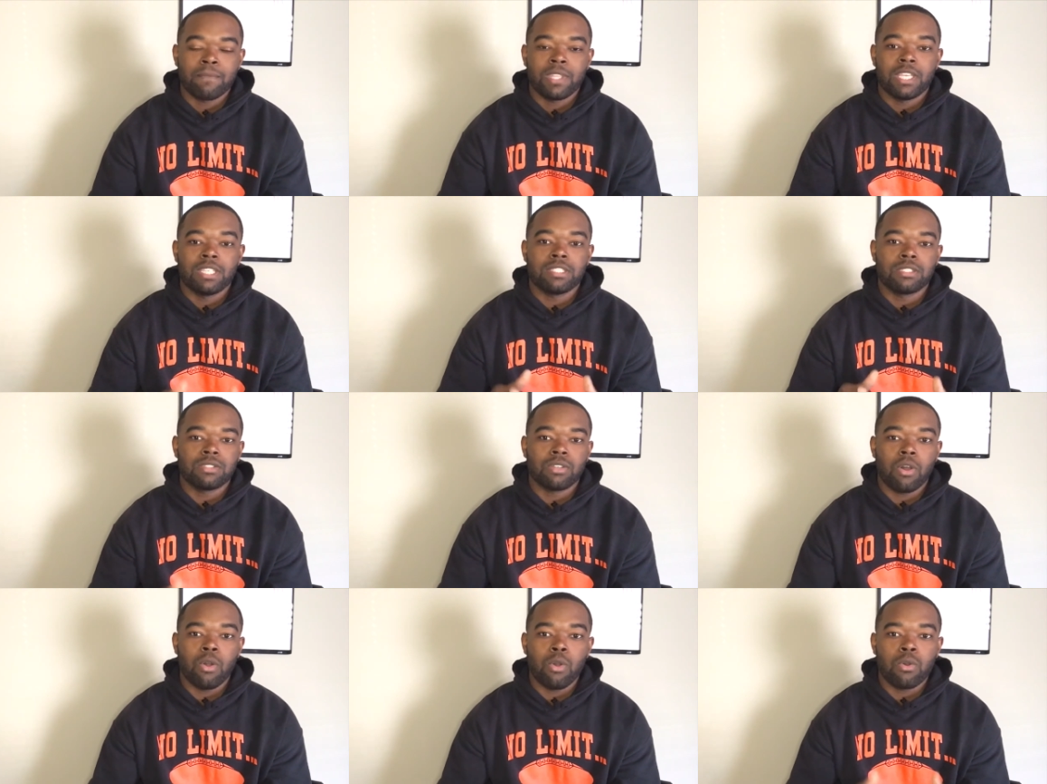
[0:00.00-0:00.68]
It's
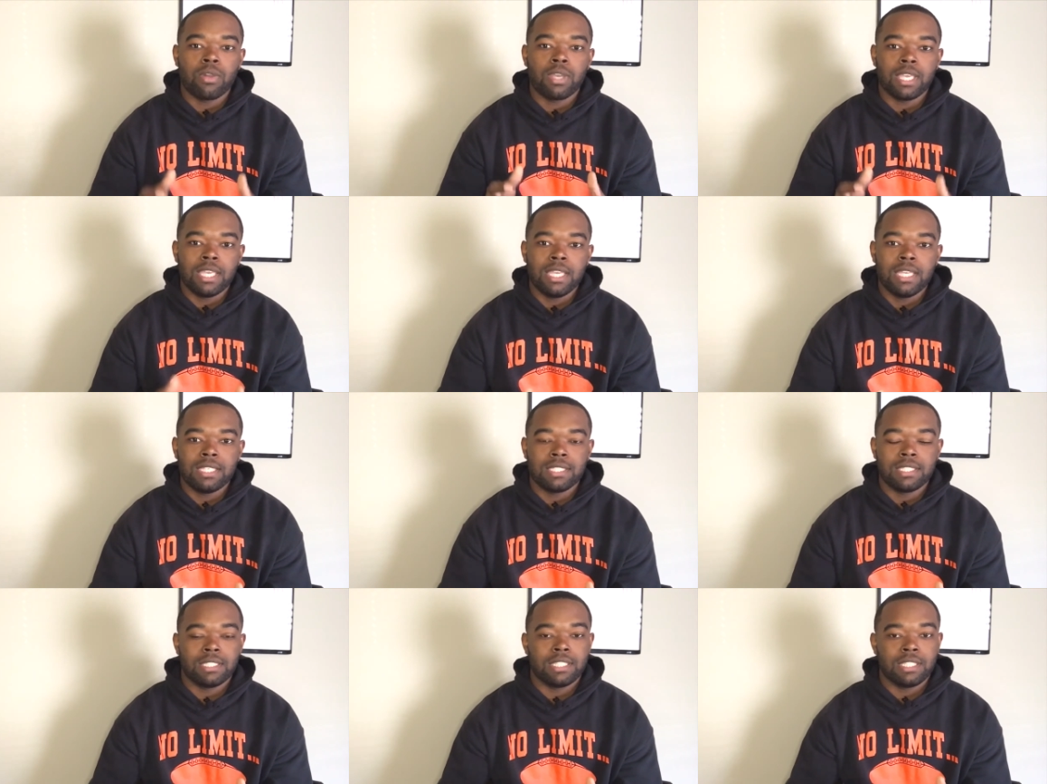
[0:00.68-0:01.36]
so
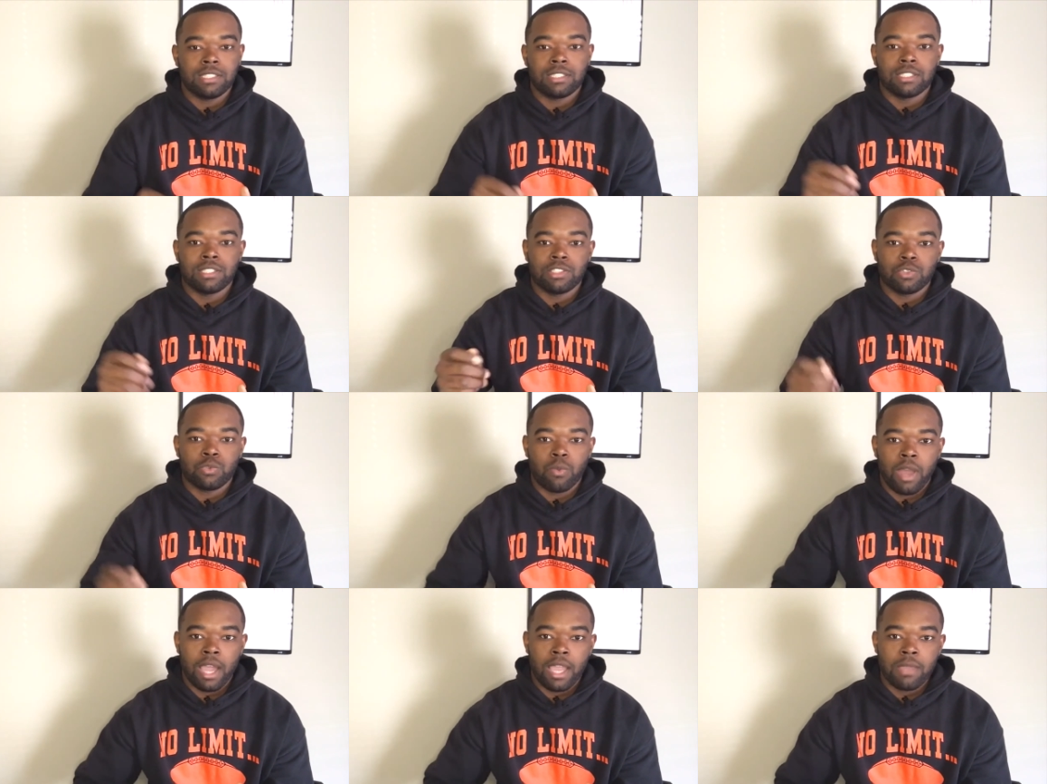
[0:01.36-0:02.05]
easy just to
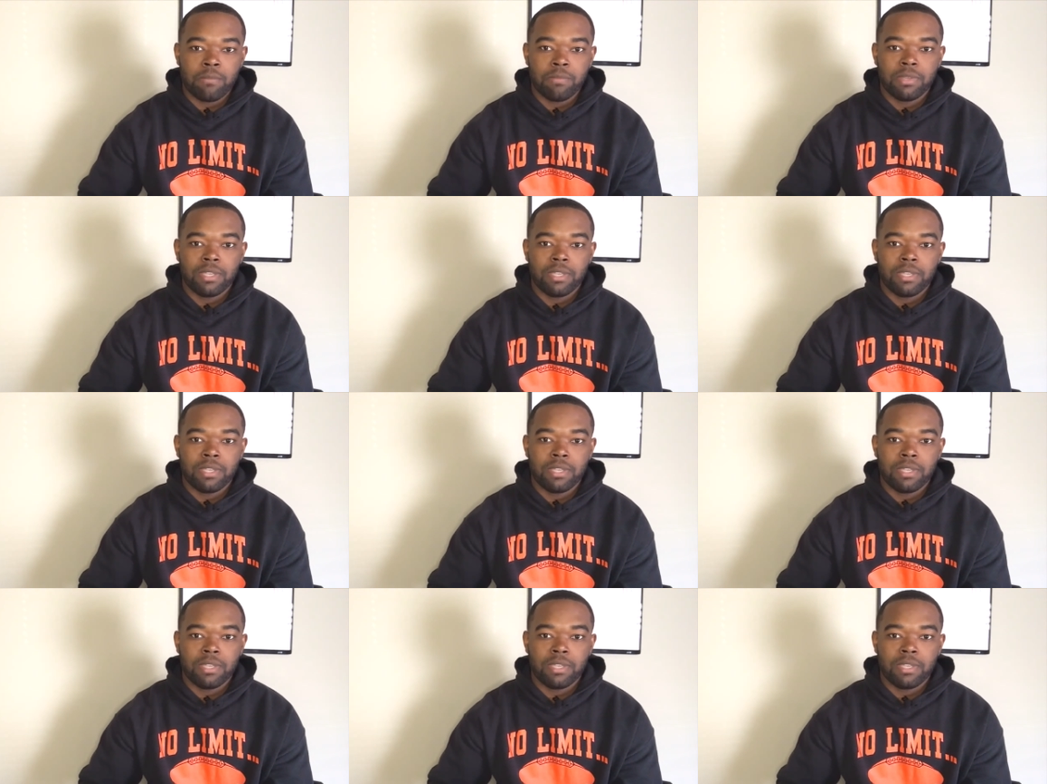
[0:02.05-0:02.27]
swipe,